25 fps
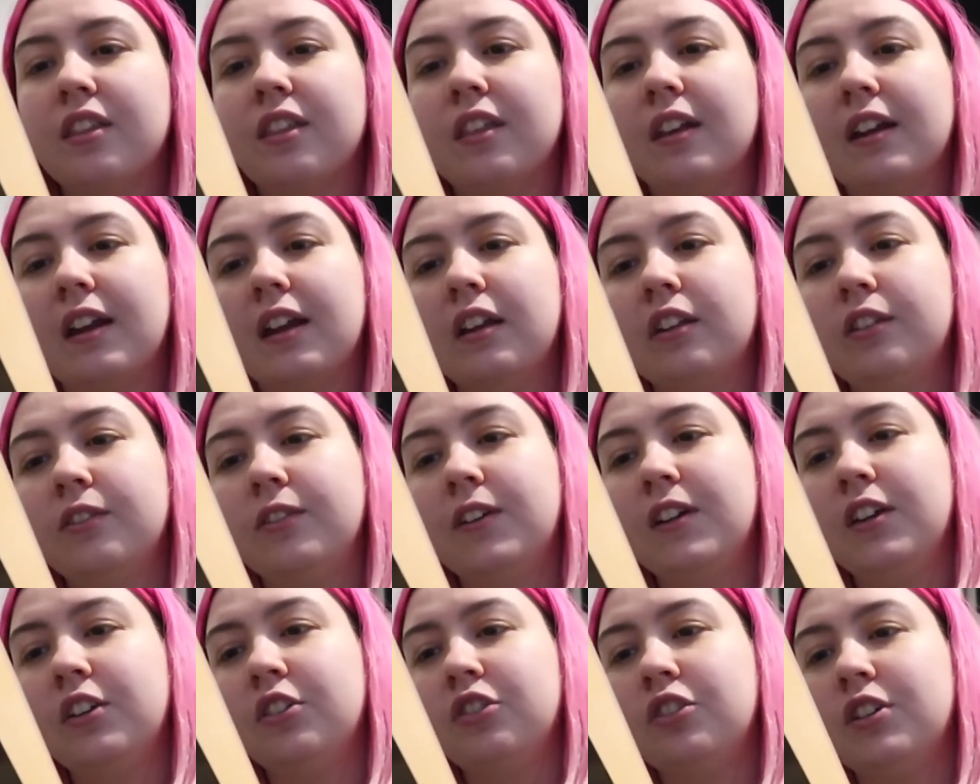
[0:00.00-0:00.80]
the last
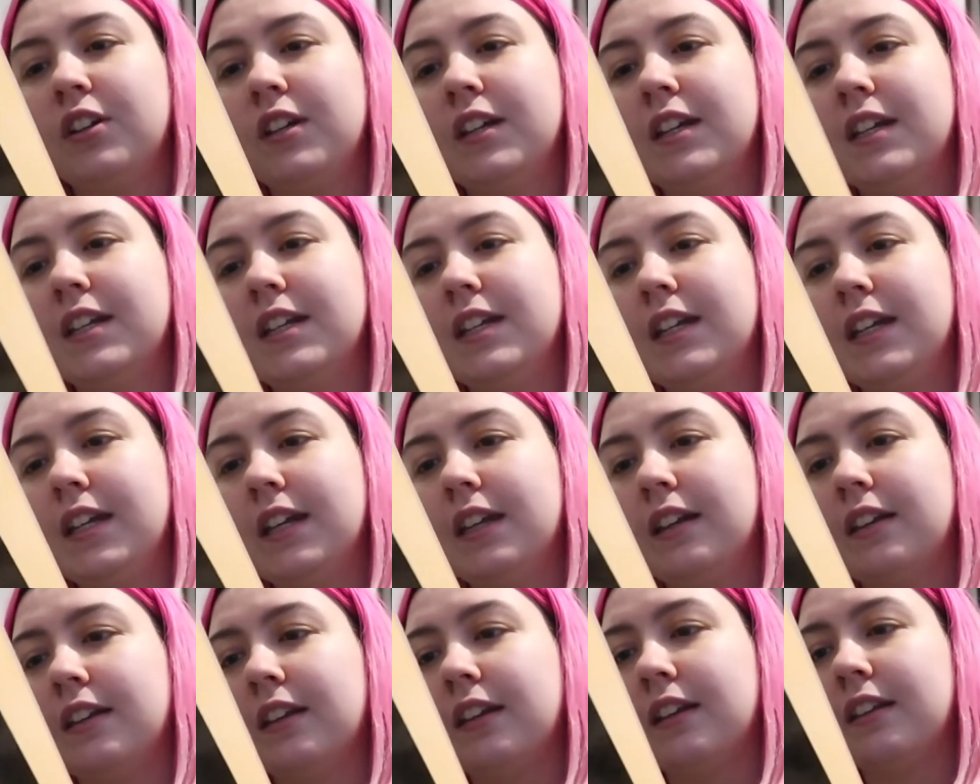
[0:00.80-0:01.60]
thing she
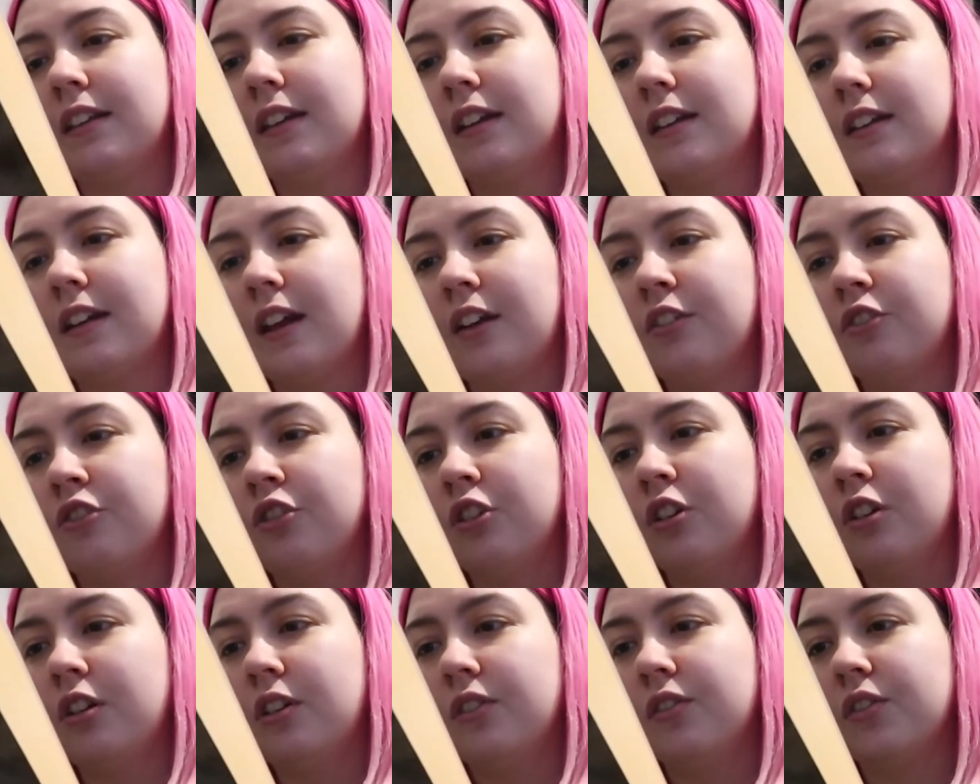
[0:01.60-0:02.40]
needs is the
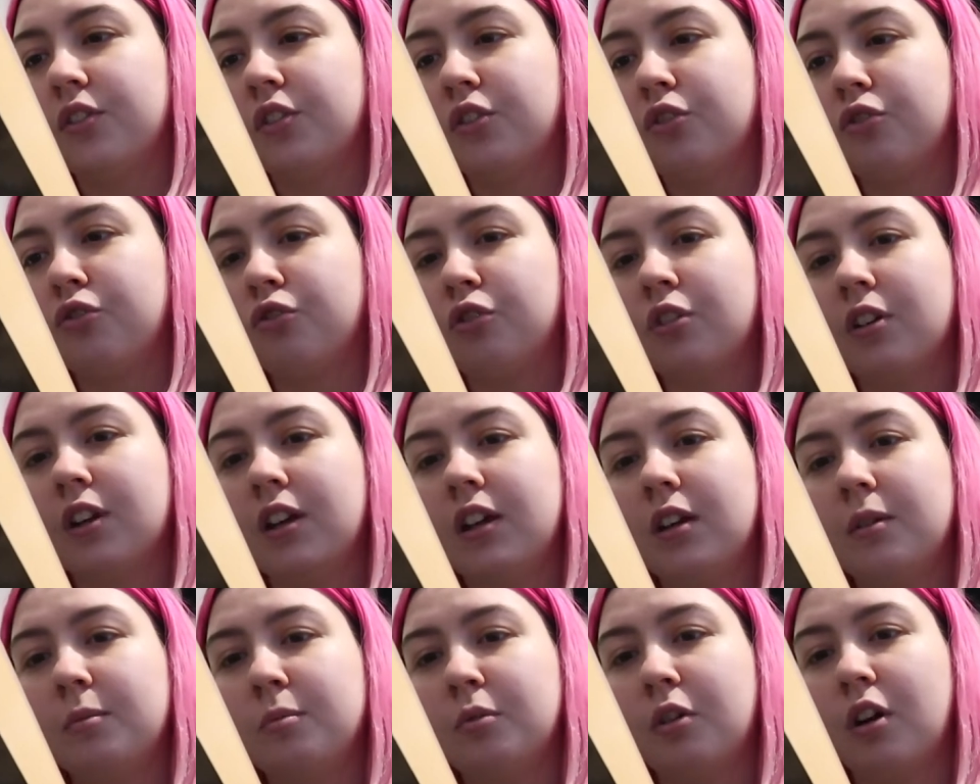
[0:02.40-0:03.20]
attention of a
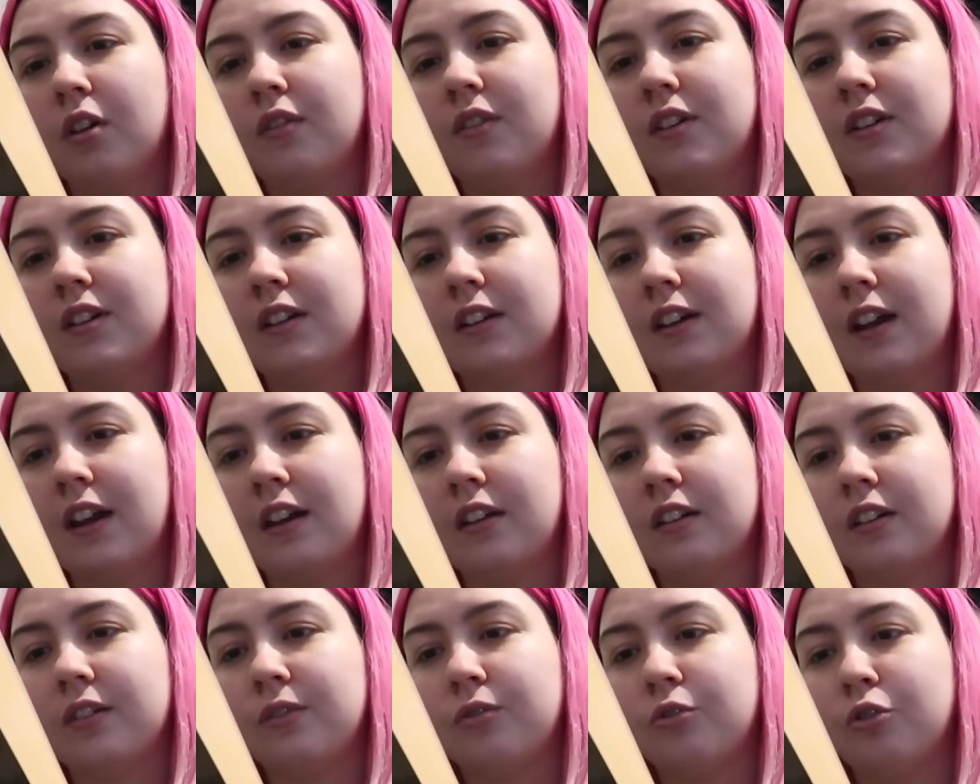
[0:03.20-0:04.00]
struggling private
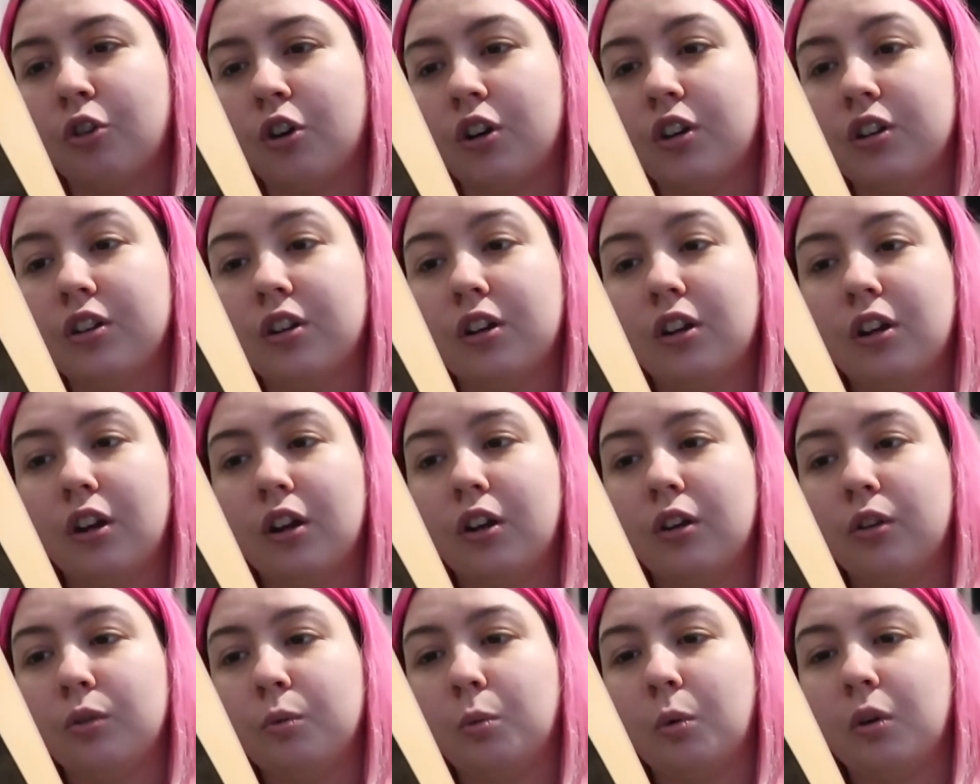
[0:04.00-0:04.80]
detective trying to
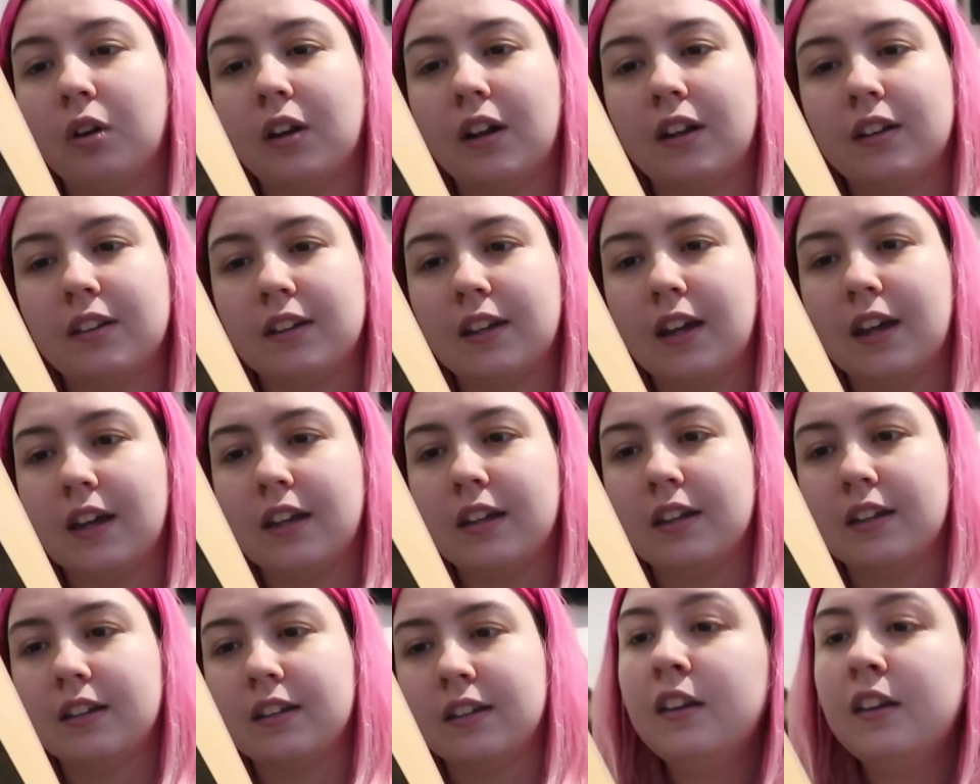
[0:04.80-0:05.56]
close one last case.